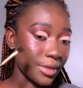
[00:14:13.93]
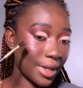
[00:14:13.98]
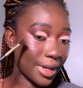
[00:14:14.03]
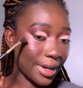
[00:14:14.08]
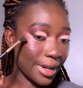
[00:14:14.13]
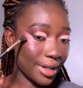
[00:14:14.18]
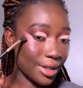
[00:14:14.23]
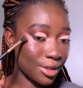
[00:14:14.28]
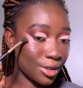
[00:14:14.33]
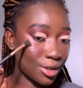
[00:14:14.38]

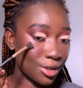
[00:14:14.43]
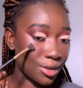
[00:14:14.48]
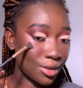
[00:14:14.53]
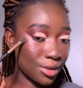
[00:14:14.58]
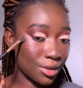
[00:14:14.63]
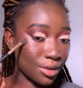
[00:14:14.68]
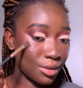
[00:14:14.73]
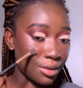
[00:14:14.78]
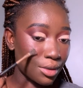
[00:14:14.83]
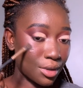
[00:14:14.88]
I choose
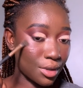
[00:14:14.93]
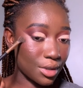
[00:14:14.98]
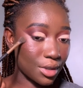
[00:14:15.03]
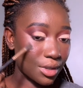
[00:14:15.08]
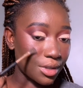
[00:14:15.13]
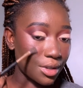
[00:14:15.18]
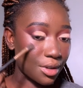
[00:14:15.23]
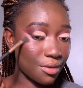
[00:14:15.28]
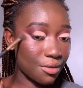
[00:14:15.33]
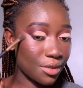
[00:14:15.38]
to do it all the
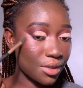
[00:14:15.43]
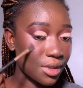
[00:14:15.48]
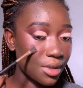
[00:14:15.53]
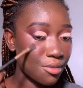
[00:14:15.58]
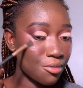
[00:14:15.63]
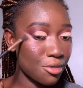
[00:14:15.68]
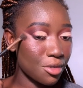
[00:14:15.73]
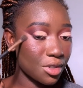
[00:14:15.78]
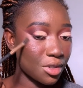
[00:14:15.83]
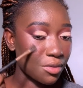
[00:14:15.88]
time. For
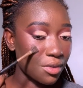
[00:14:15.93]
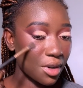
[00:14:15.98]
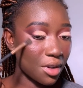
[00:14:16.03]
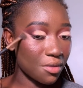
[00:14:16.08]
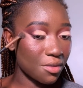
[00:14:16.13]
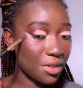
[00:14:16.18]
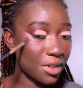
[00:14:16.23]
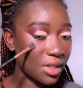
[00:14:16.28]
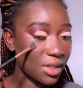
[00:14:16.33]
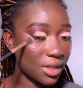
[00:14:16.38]
some reason, when I
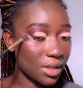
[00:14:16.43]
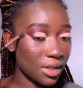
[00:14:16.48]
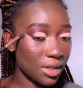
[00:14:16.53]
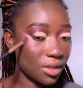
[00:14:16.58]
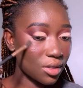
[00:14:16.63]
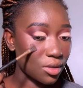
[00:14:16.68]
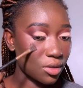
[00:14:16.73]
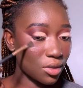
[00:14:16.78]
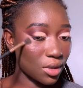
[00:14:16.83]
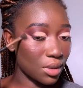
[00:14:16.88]
first
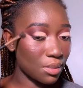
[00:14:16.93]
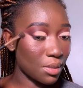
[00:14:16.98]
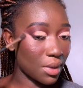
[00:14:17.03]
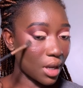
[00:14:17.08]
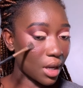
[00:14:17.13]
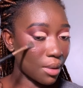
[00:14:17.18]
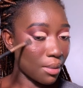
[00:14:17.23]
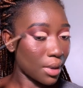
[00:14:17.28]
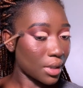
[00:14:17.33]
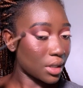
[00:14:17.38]
started doing
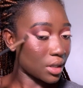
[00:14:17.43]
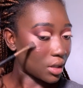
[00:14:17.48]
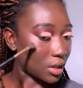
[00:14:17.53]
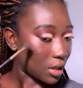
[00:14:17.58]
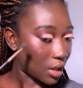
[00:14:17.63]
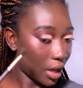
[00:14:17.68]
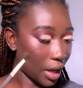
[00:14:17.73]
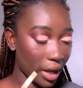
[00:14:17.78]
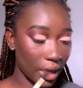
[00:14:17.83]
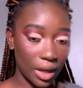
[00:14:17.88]
makeup, I
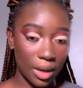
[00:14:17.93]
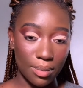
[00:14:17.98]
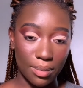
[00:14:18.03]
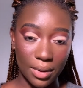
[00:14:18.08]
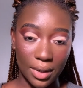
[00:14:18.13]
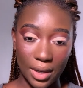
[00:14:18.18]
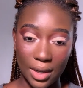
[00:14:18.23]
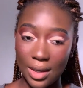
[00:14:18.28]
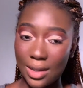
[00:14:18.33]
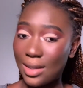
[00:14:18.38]
didn't like
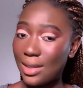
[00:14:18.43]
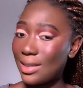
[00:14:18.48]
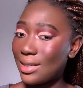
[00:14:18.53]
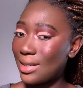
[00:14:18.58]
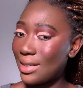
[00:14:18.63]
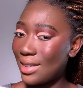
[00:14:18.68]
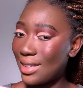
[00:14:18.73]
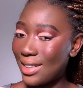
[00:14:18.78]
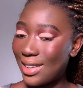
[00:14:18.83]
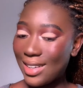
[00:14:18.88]

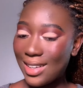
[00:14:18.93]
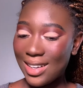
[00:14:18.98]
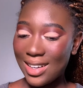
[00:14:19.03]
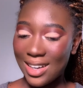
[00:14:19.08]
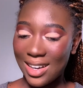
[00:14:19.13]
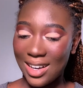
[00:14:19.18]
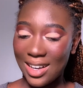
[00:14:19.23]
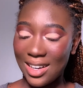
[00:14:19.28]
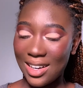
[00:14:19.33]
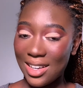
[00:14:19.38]
applying
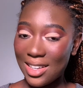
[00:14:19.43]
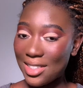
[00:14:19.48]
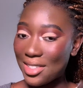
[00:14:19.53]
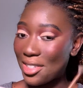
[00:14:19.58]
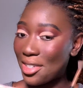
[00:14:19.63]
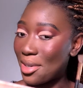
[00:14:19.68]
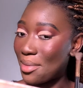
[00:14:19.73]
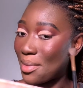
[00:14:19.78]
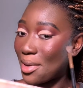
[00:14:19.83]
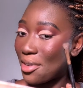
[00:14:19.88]
highlighter
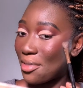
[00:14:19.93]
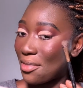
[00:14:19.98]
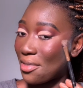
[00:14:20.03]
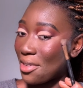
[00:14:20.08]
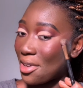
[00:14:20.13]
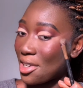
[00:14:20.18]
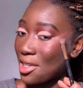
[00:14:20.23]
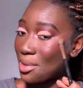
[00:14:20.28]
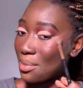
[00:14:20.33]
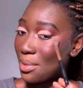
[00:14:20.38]
on my
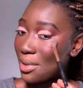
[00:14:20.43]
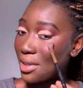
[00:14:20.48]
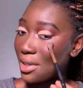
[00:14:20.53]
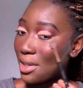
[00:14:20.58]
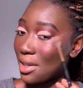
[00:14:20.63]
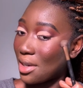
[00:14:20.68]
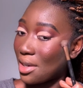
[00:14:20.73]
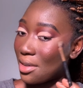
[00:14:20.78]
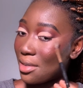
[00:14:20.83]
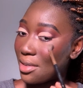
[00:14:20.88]
face, but
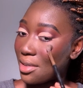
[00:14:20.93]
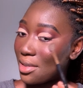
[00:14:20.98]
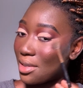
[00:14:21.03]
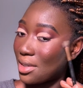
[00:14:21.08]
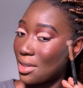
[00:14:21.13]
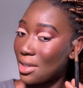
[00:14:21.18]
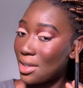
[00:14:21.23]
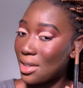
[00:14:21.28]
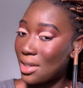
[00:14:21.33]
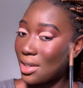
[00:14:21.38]
now
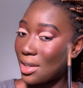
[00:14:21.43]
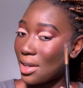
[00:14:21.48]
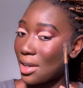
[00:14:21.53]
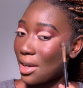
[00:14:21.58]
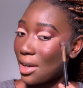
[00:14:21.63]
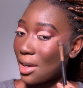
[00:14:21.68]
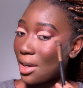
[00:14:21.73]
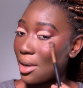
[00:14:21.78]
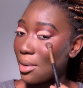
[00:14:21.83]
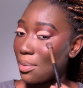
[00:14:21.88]

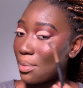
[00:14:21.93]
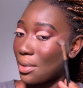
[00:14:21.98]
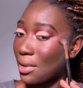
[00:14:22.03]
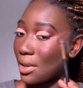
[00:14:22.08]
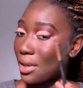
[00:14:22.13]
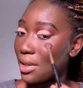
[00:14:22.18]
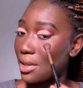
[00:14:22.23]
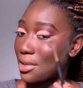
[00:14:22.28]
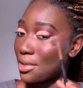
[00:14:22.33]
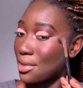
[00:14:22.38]
I
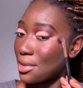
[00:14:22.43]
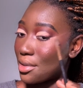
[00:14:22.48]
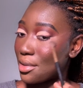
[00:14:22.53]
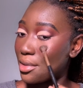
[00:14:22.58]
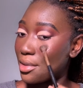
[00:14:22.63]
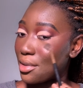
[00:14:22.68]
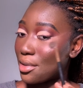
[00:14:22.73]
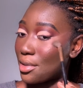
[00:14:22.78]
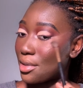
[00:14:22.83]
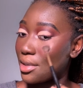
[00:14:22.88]
apply it
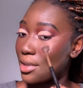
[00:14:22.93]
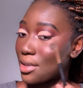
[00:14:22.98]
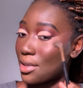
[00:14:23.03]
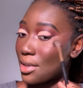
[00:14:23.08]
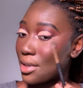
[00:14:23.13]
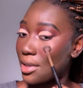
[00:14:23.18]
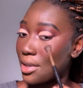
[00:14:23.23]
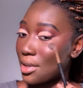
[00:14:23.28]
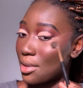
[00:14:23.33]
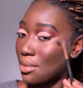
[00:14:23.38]
all the
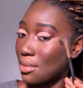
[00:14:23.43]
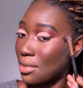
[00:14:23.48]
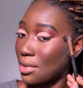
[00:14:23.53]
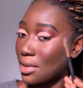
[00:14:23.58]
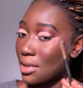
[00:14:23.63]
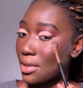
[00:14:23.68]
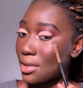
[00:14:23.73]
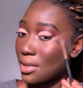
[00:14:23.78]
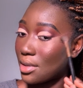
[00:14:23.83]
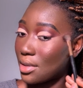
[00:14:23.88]
time. Yeah.